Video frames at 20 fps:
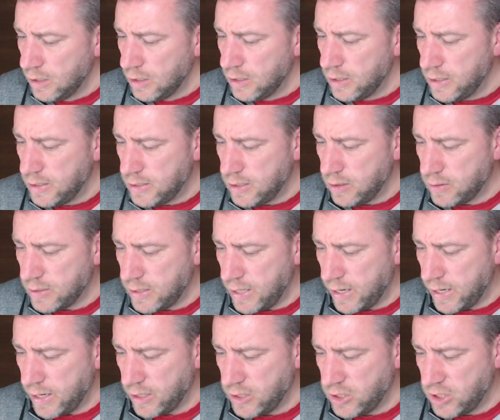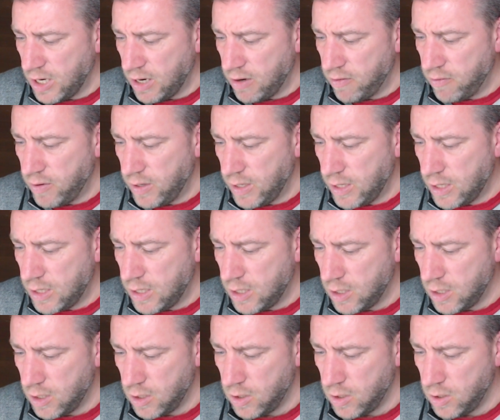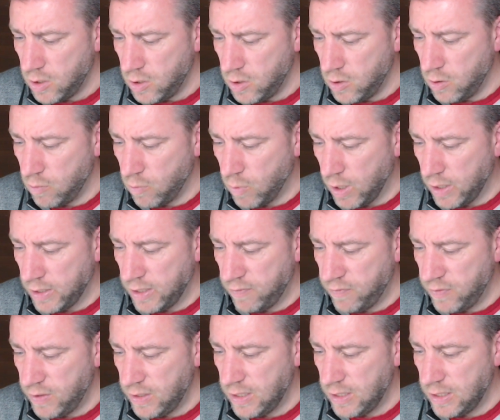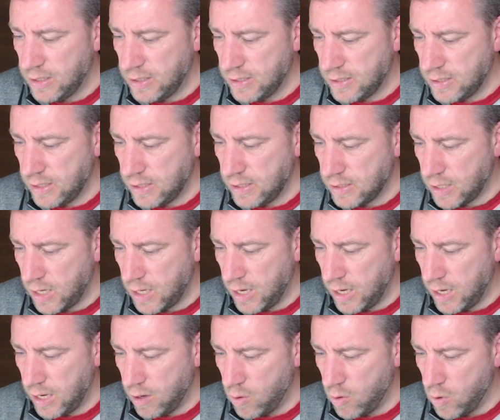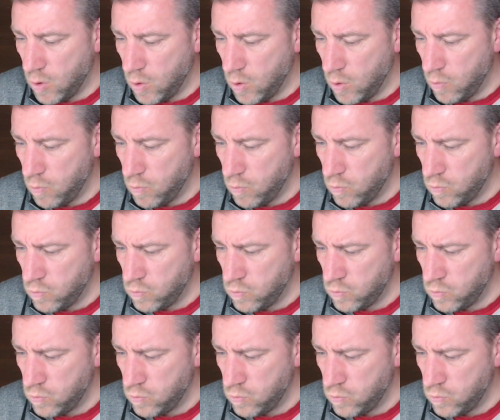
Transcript: this looks like a generic, well, definitely this is a home.